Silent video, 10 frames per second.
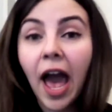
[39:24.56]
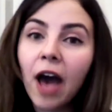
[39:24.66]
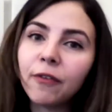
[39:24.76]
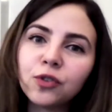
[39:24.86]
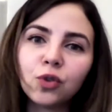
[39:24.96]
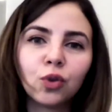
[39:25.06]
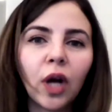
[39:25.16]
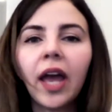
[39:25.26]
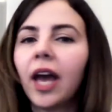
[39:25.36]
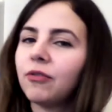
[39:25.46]
have to.
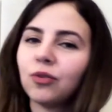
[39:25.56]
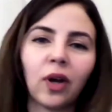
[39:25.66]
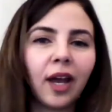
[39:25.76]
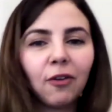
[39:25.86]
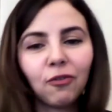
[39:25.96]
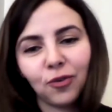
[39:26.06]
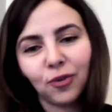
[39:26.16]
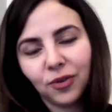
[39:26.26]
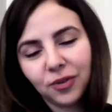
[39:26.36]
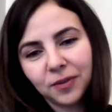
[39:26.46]
I have to. I have to.
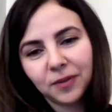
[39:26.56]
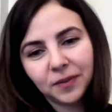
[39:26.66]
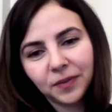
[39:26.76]
Yeah,